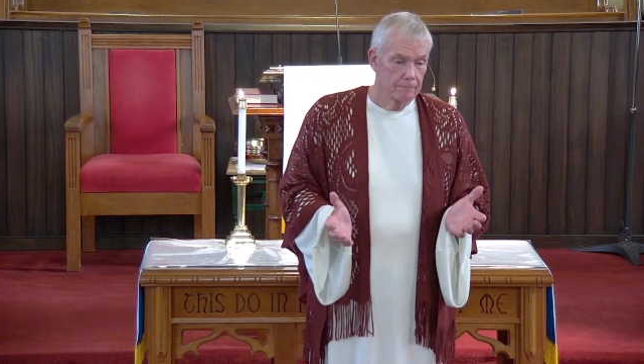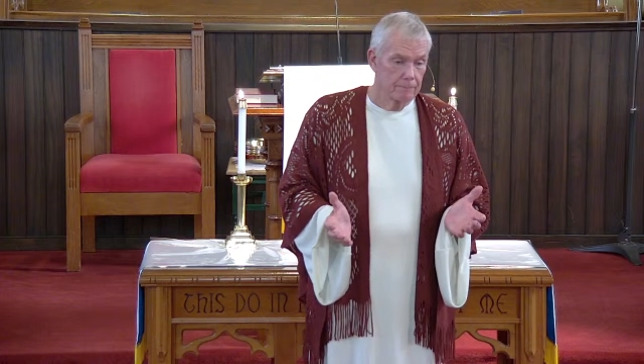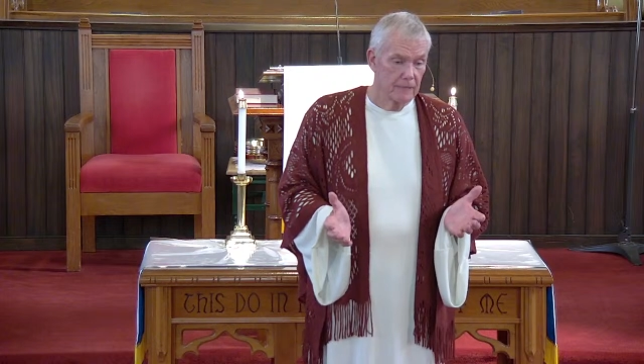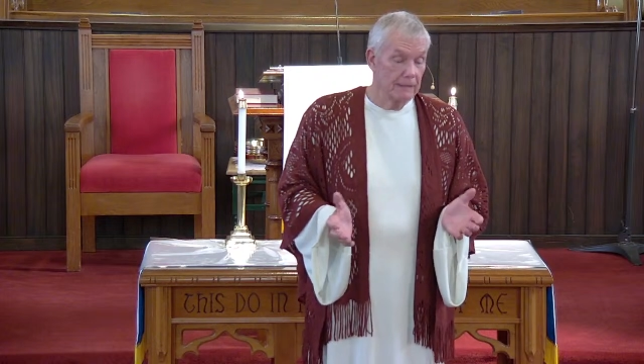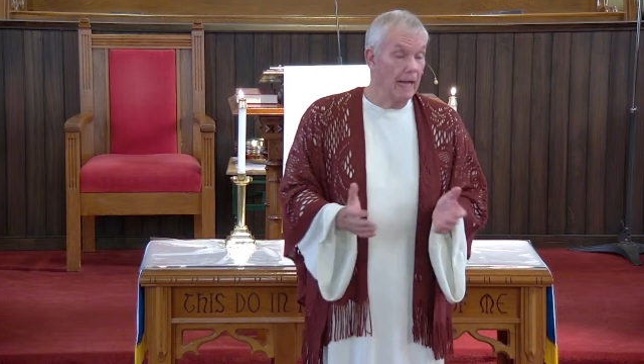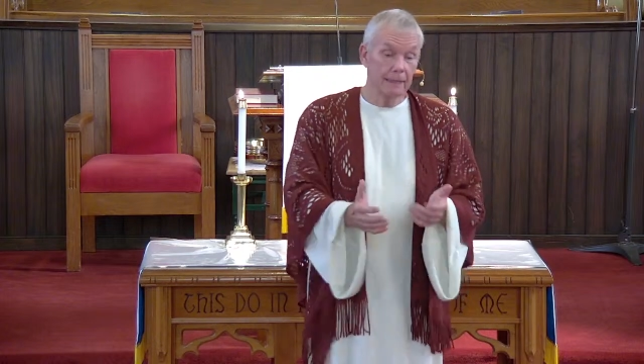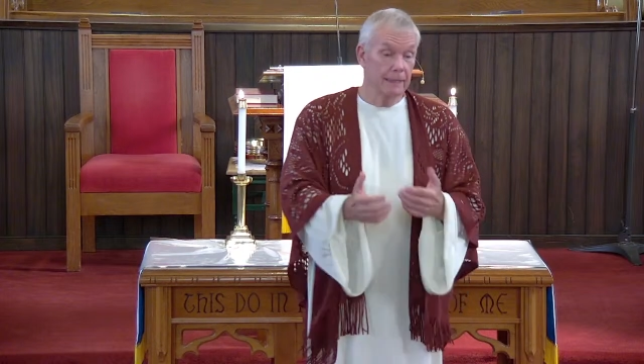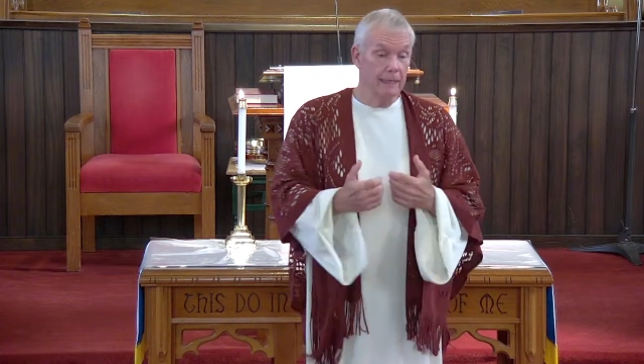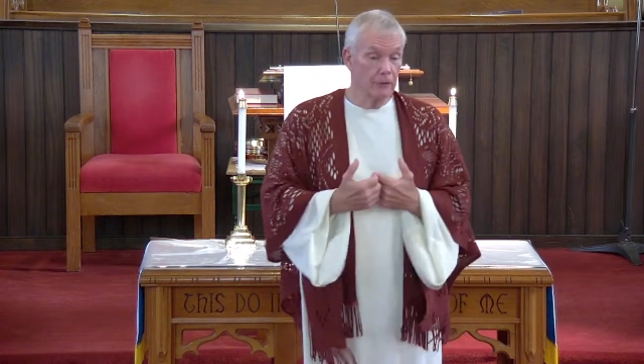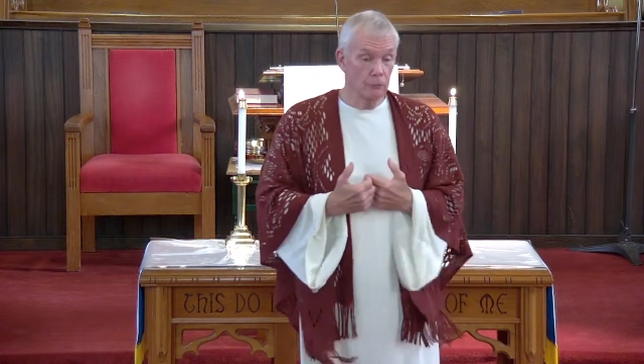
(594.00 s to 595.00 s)
Not
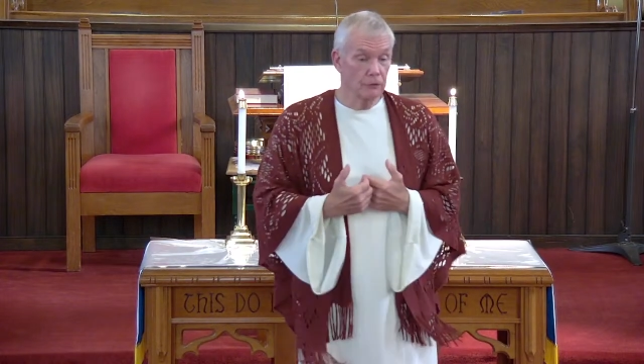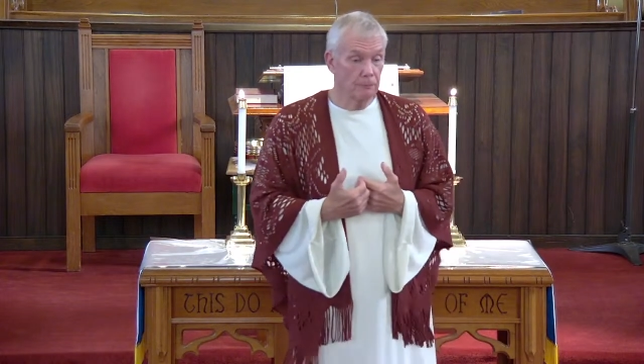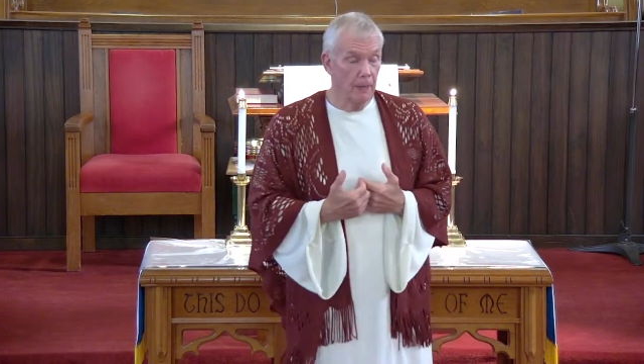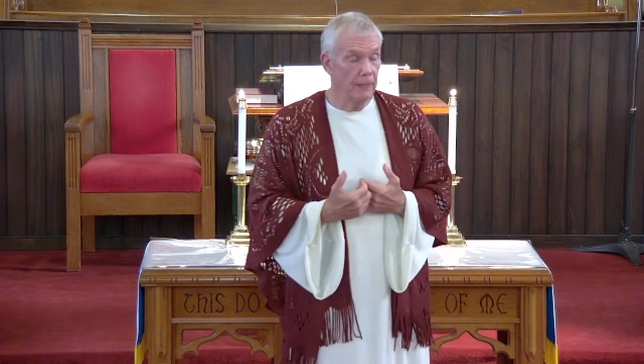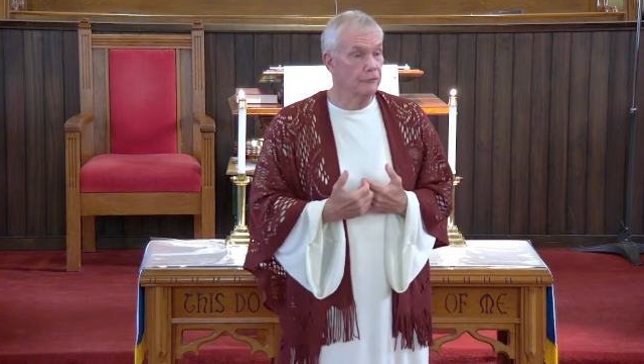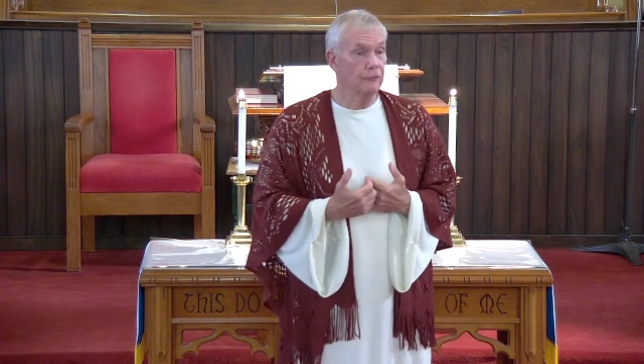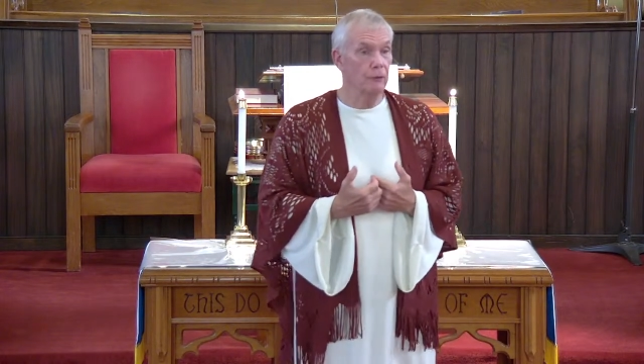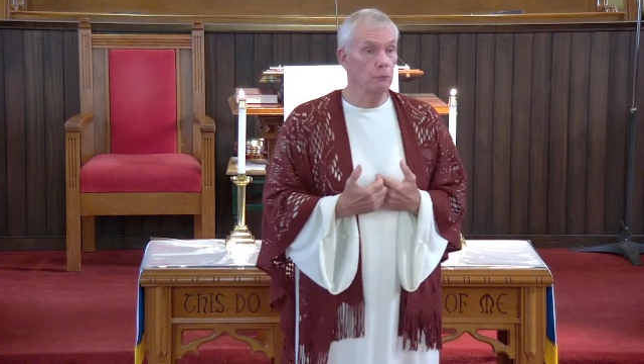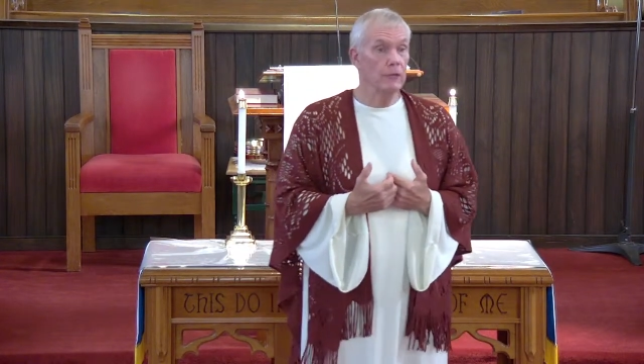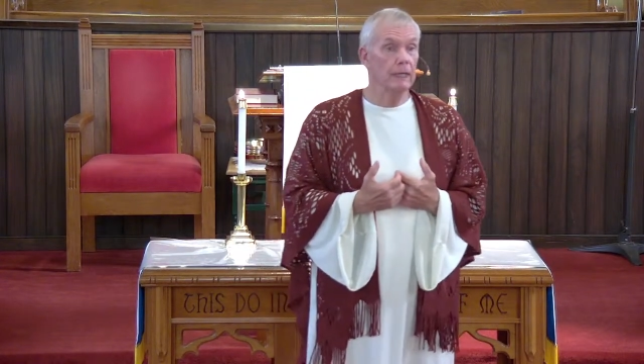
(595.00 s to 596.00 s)
getting the response
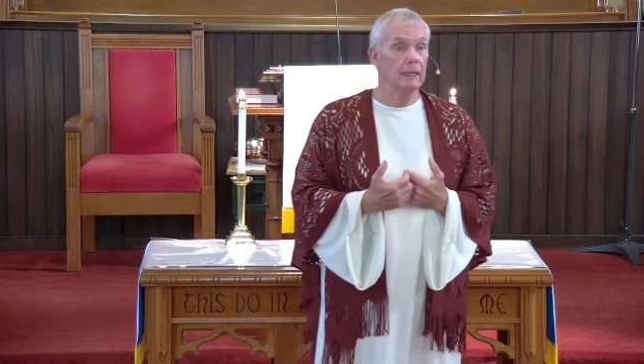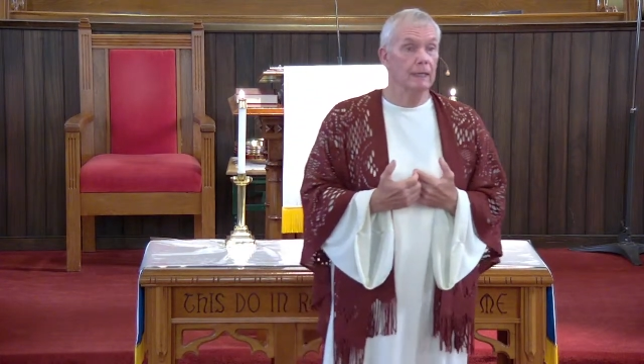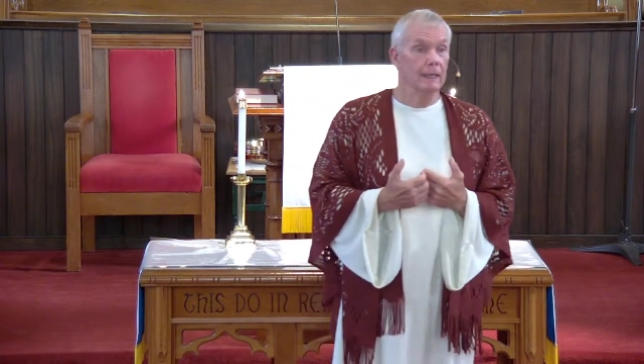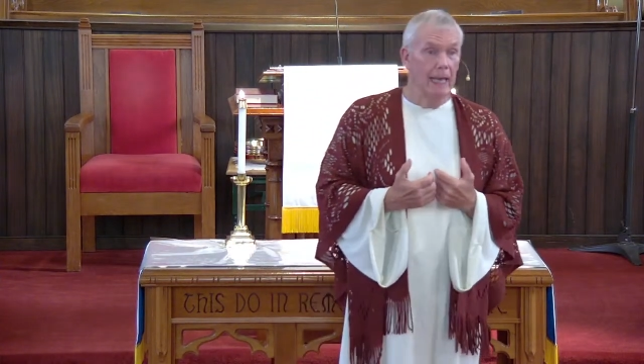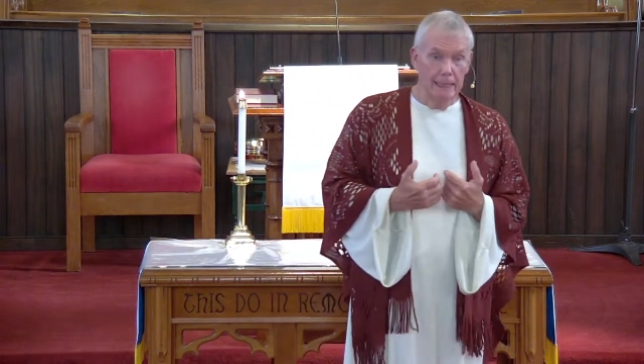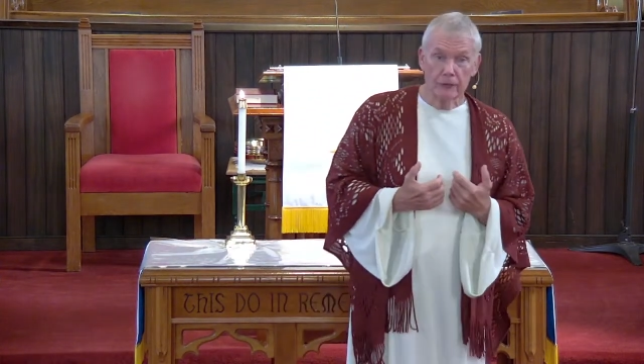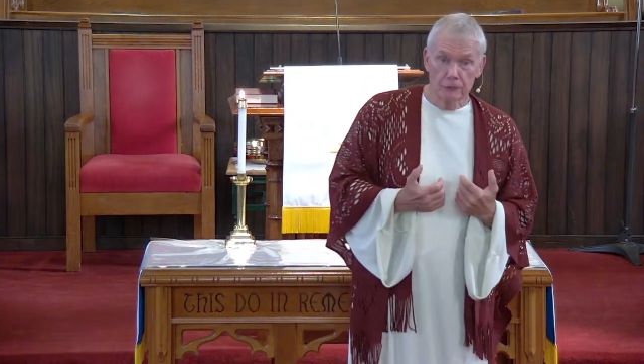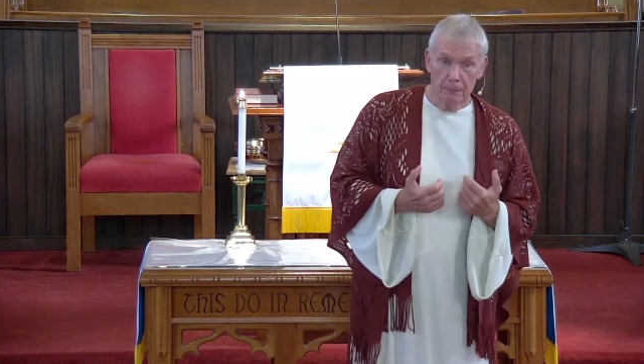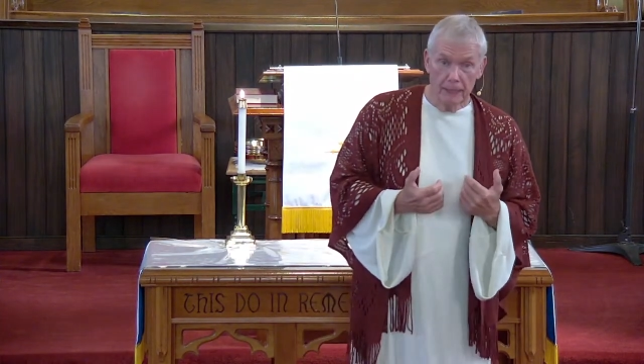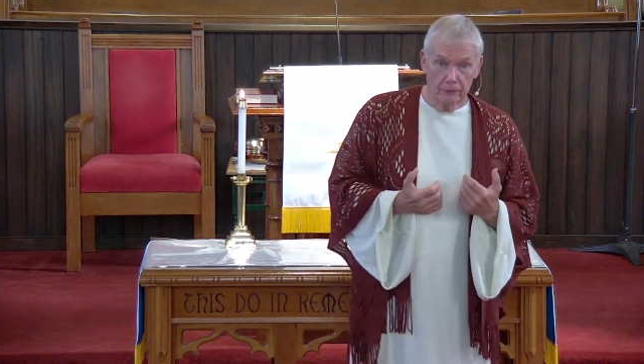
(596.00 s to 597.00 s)
that we had
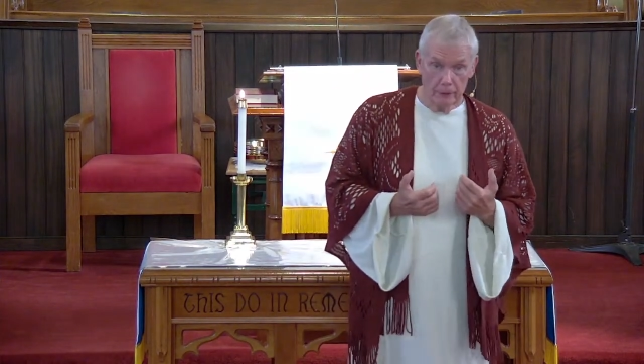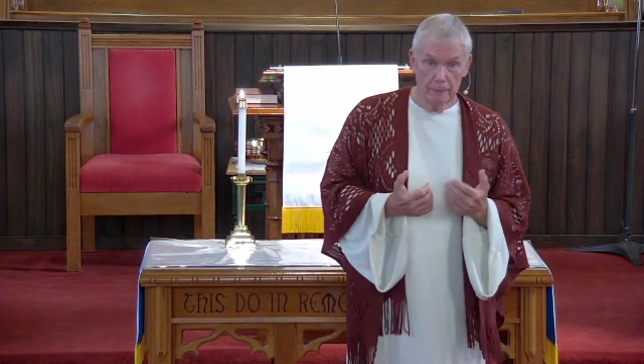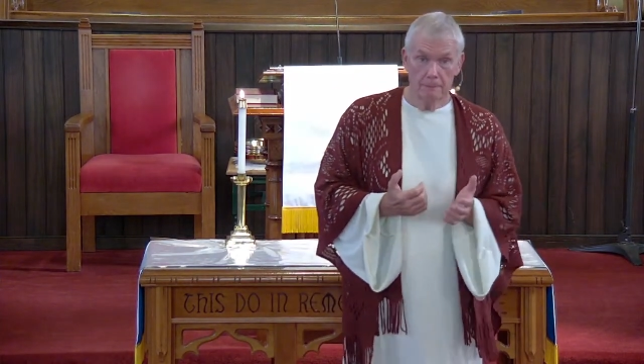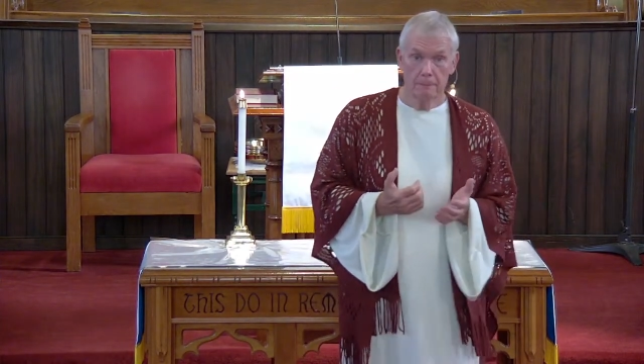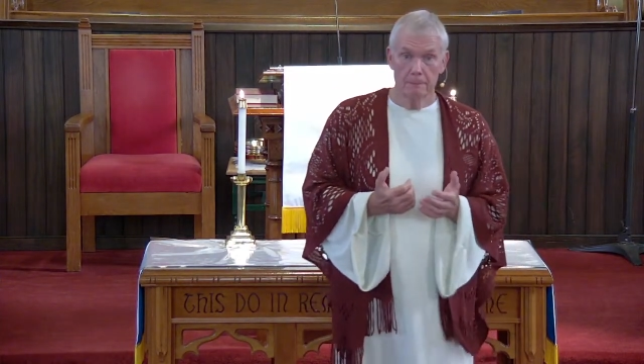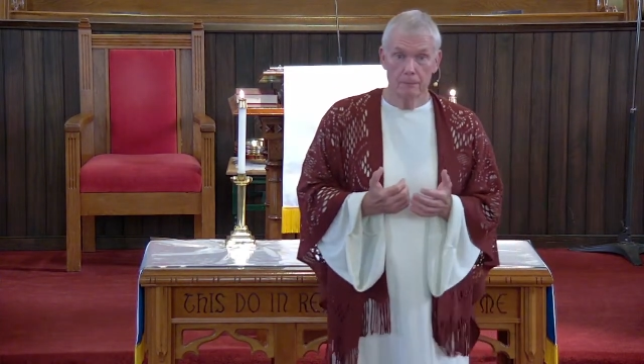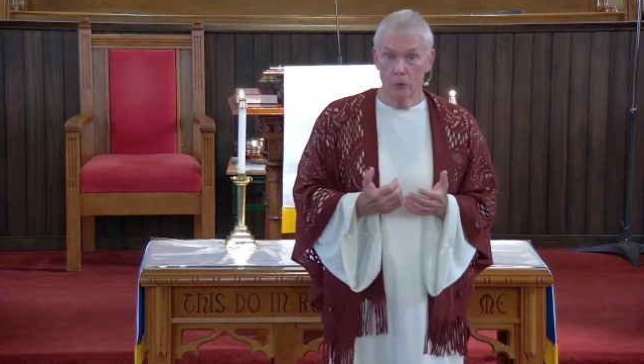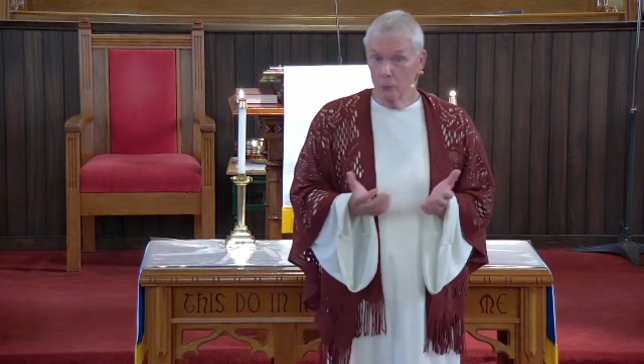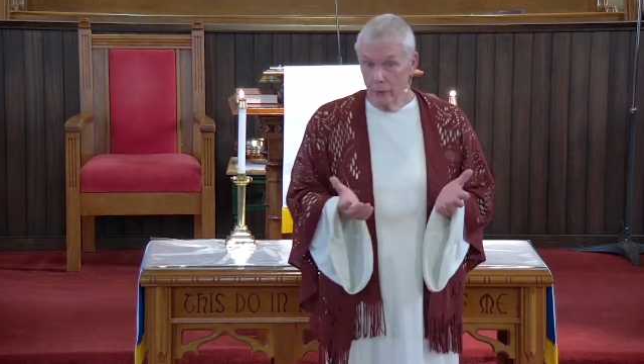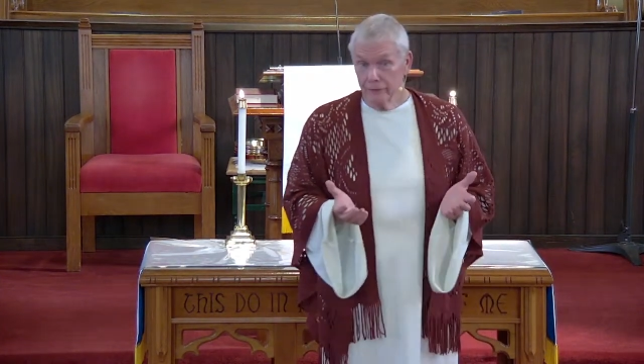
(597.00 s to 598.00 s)
expected
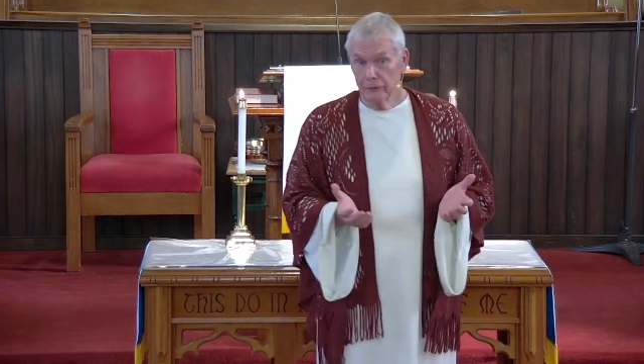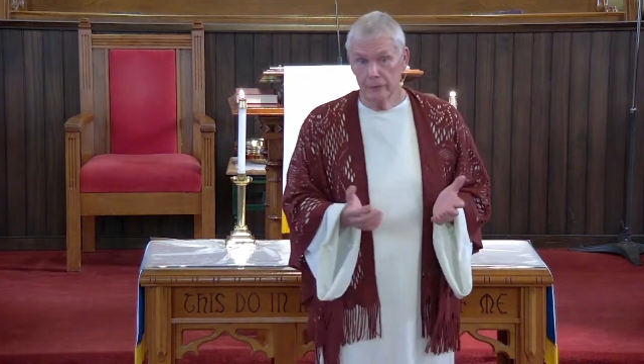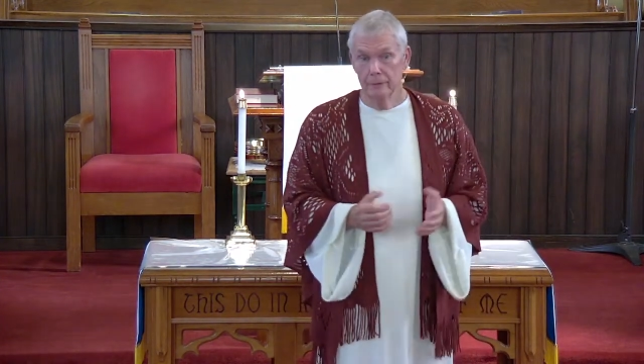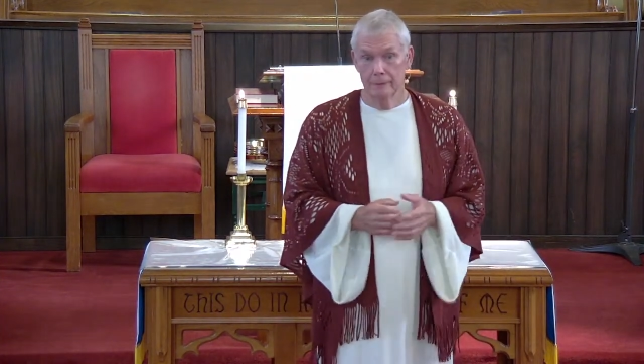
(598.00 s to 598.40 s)
or wanted,